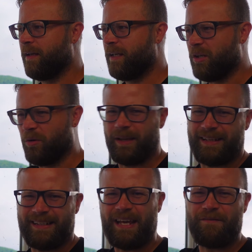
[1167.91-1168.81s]

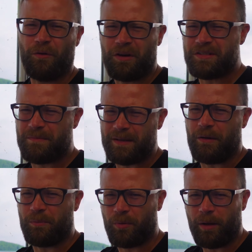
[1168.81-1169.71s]
like knife work or something, I
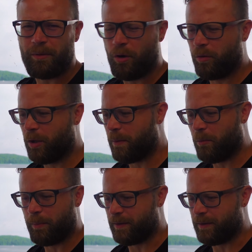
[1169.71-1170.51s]
would probably go a little bit more,